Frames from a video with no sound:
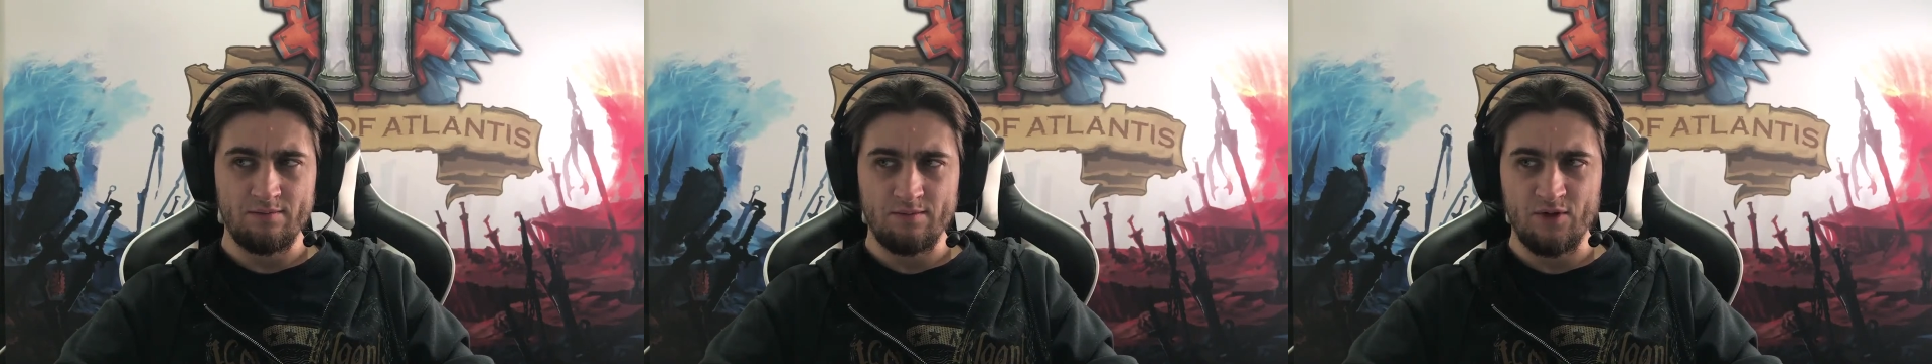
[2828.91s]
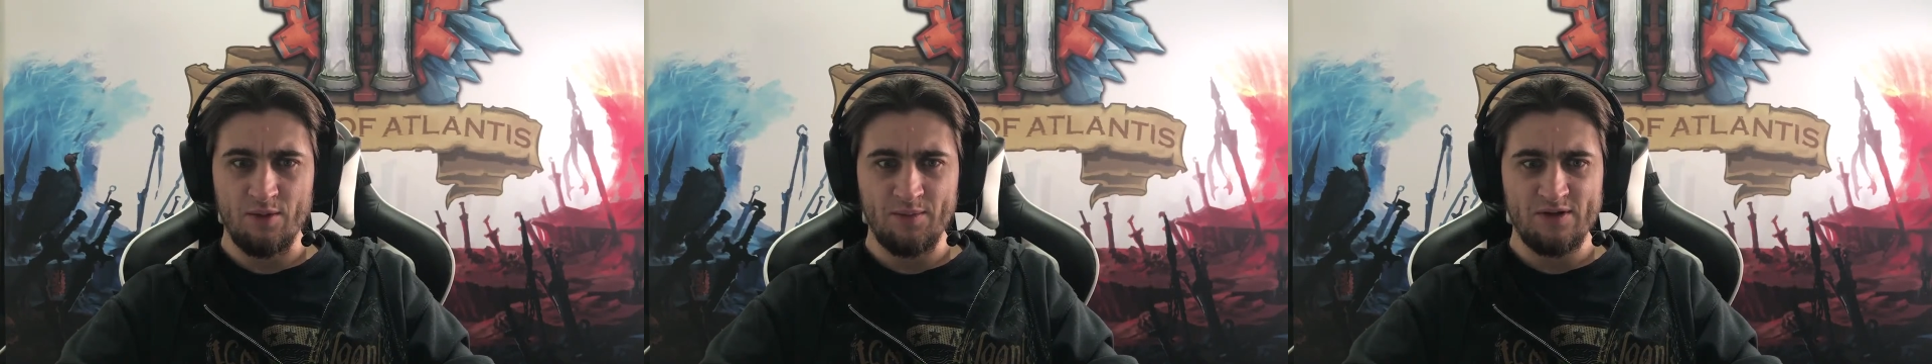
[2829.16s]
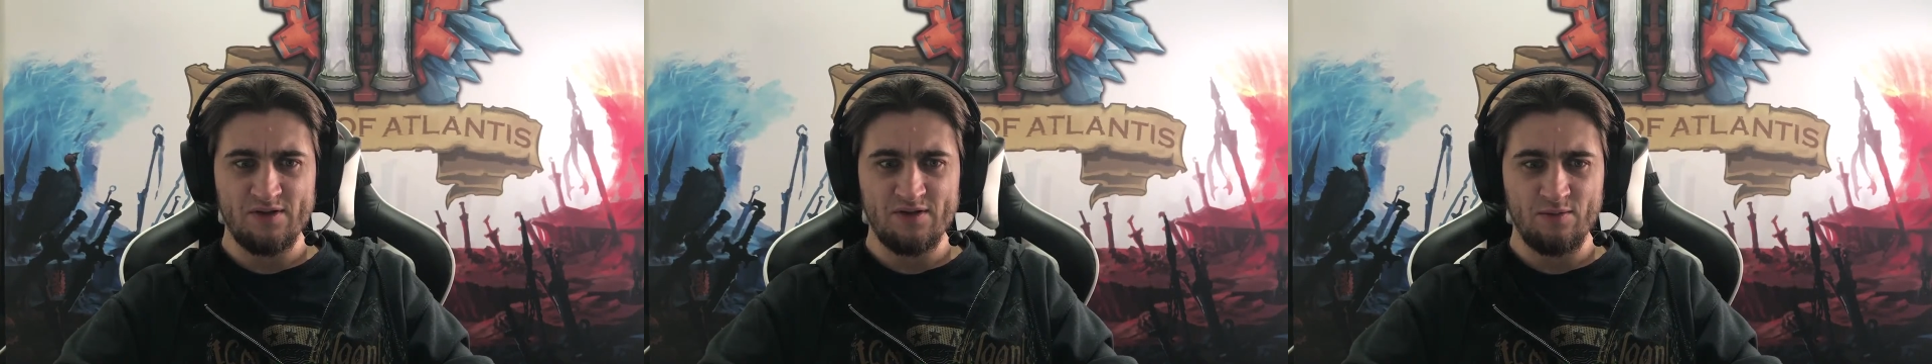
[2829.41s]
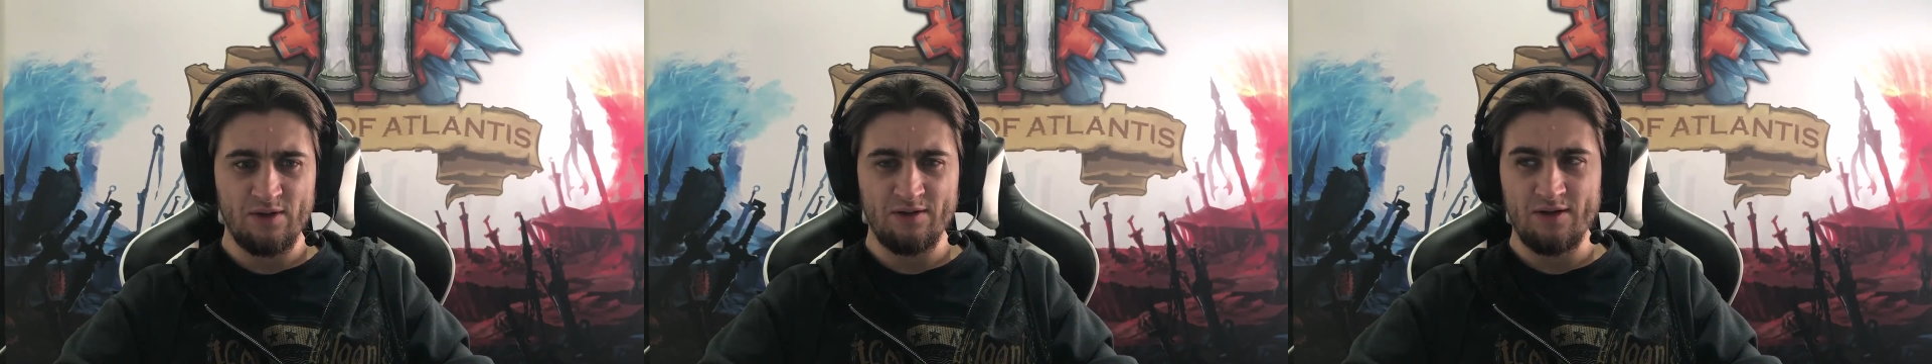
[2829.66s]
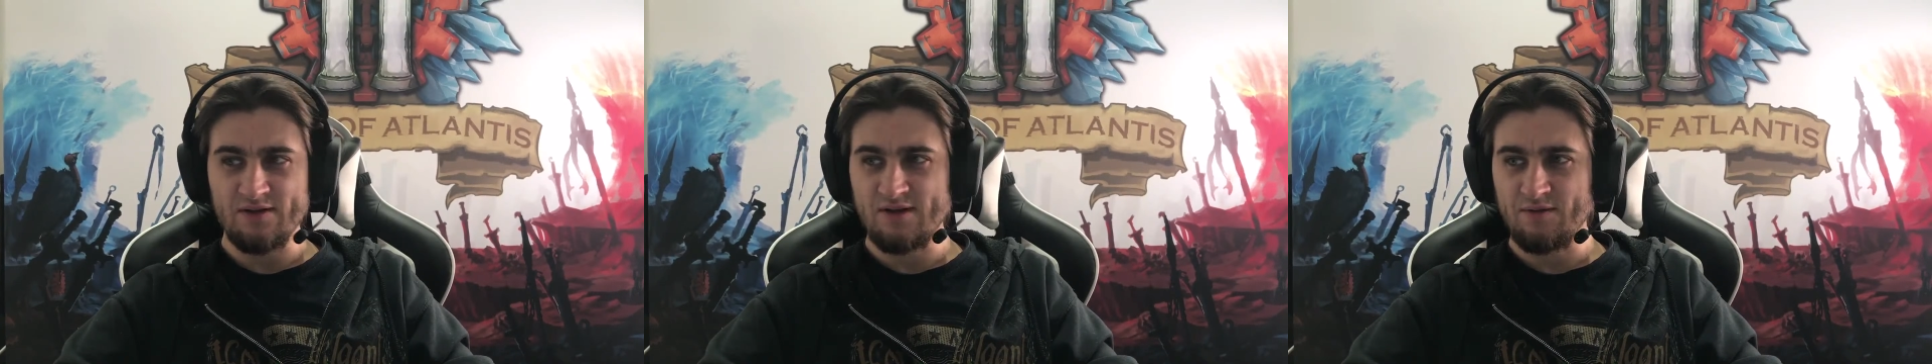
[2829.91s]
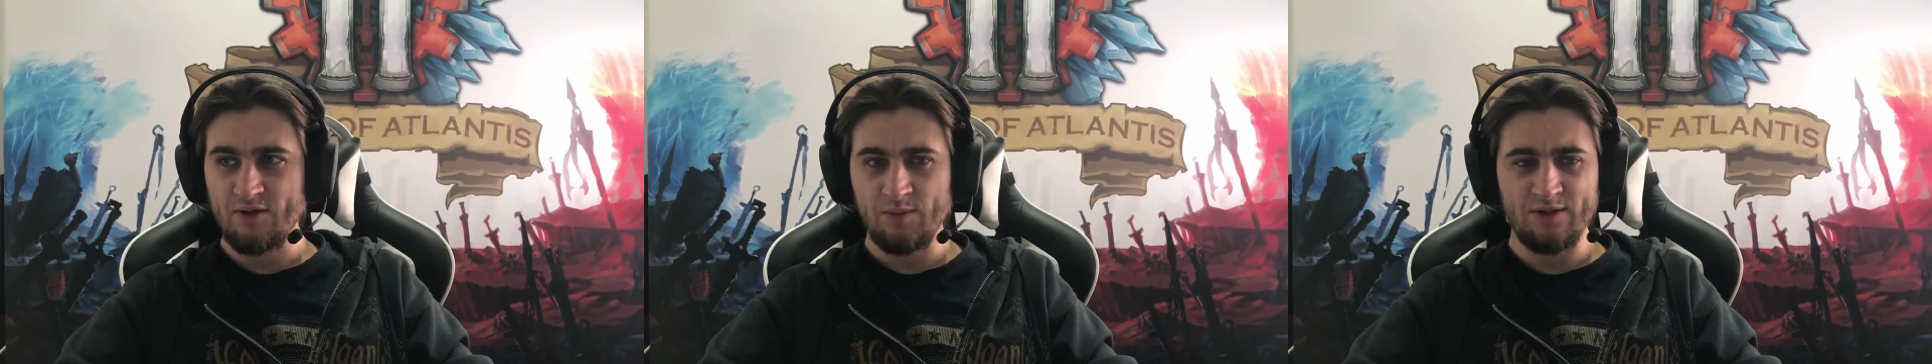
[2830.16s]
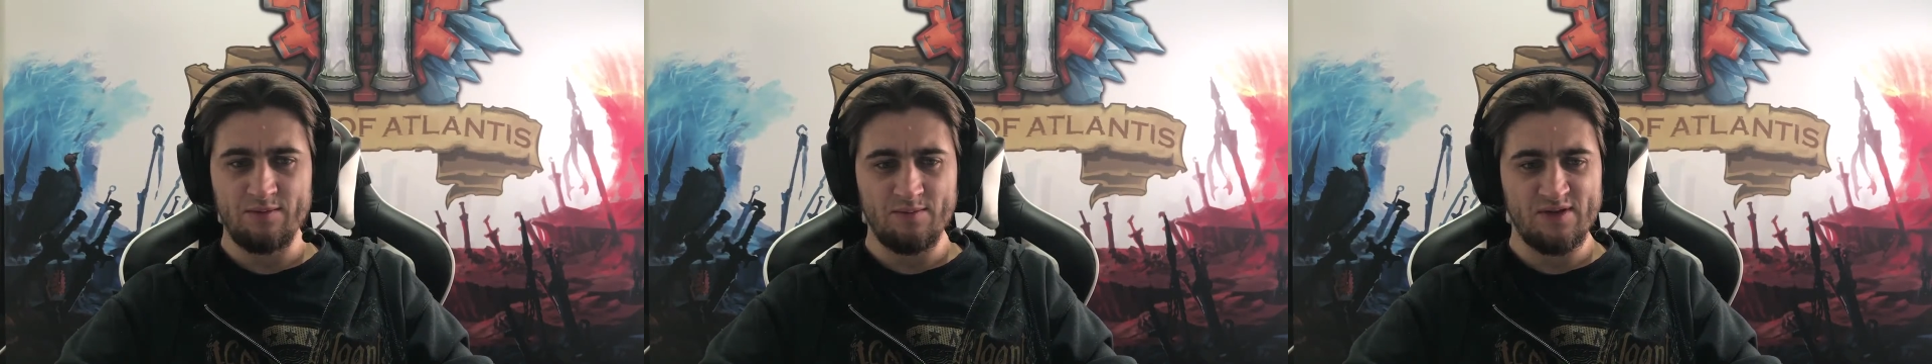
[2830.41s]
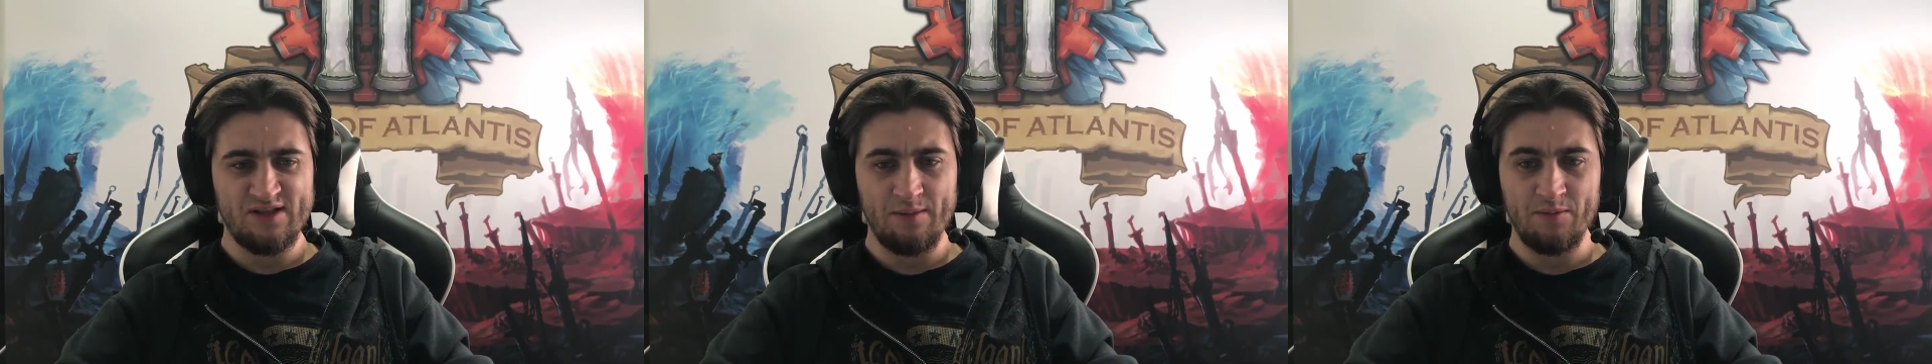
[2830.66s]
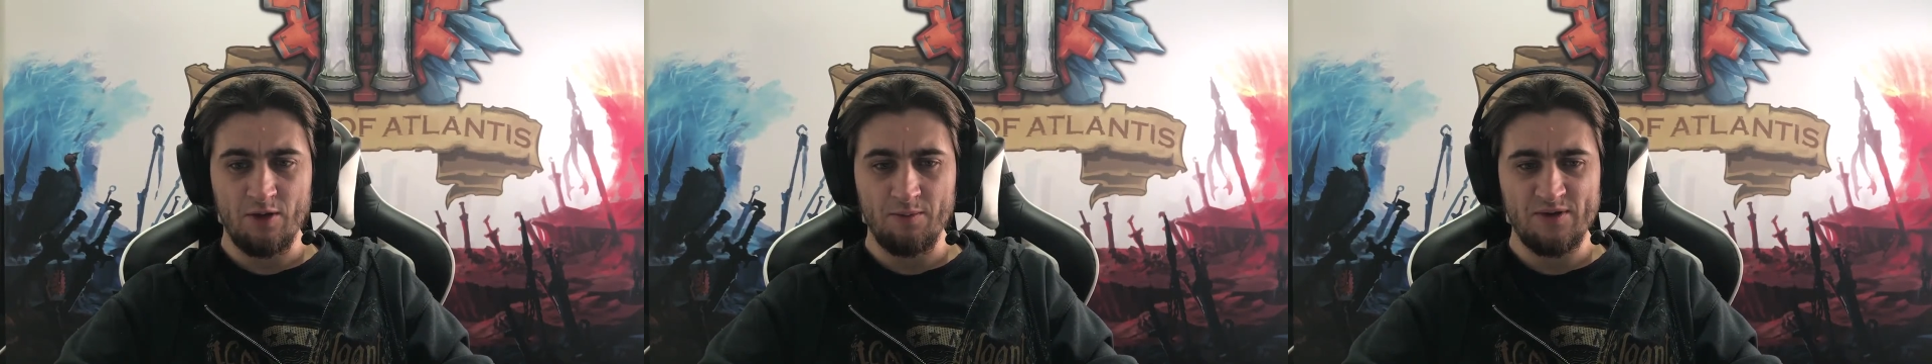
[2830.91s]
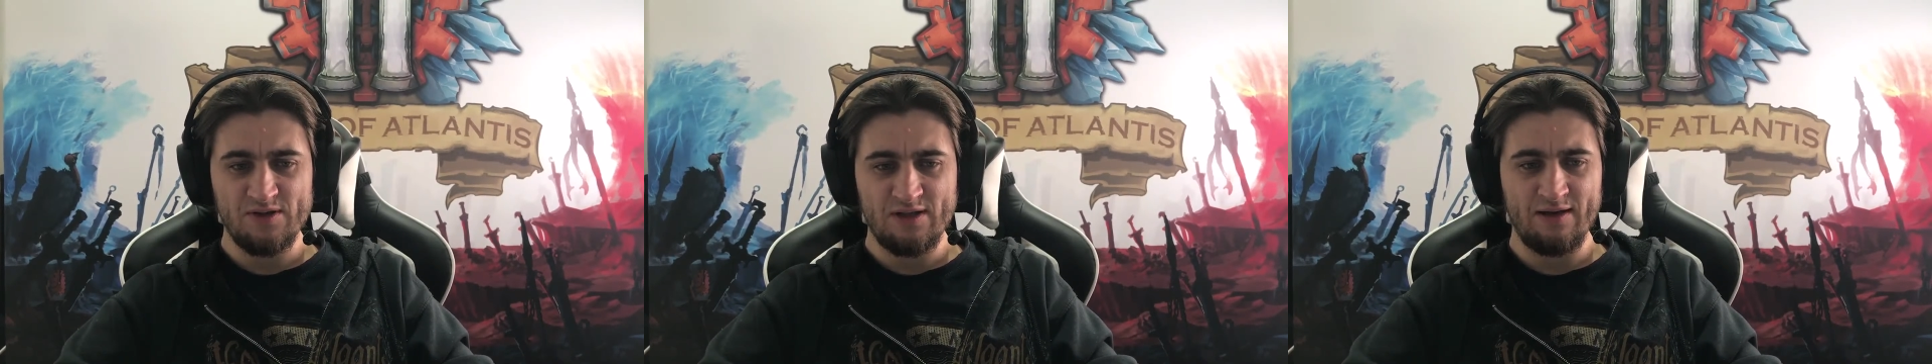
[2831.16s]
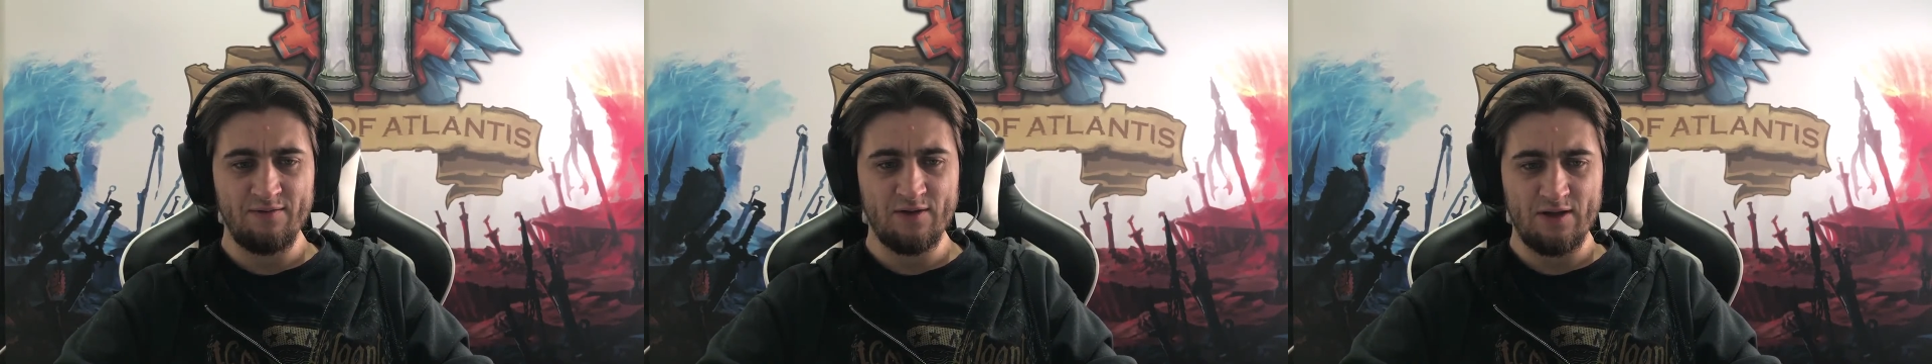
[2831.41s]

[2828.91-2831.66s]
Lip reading: copies, well, not several, but some copies left,